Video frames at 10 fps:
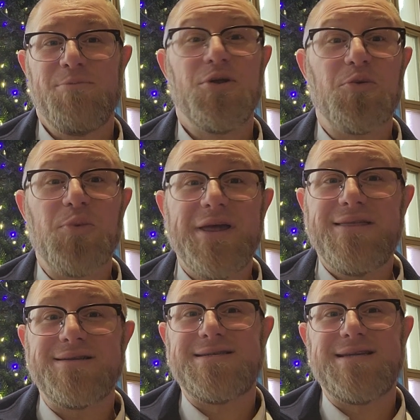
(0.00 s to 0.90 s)
But the wreath
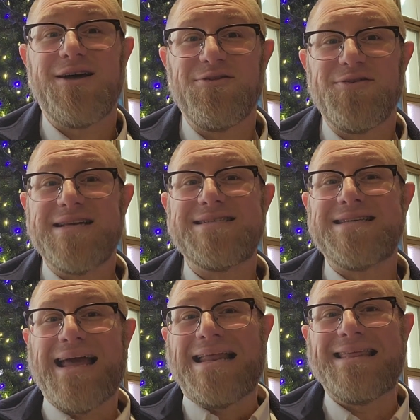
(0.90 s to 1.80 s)
itself isn't
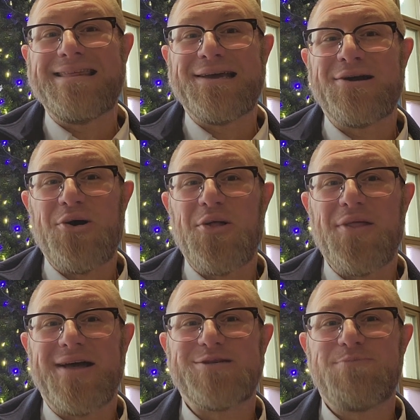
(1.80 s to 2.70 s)
anything all
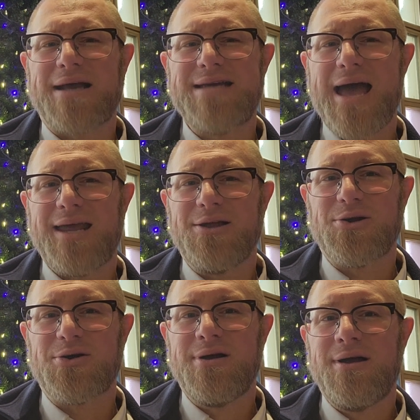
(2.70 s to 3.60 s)
that
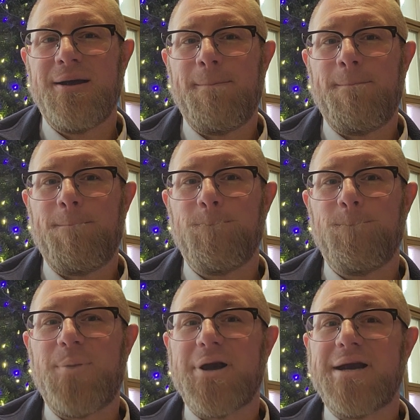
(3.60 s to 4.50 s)
spectacular,
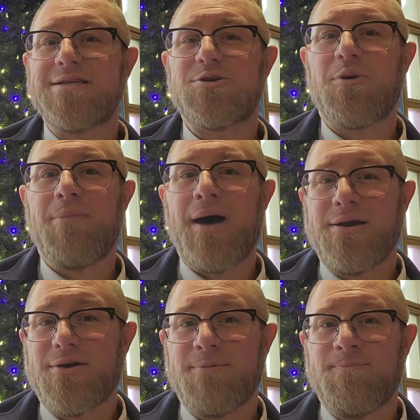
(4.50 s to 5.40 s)
but it is a
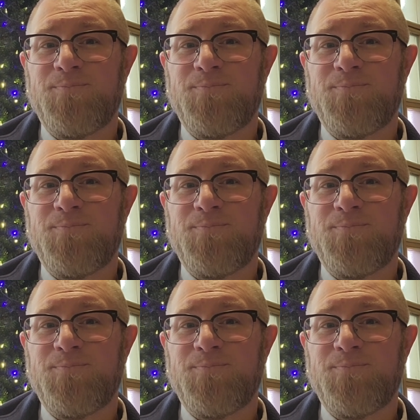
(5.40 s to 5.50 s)
reminder.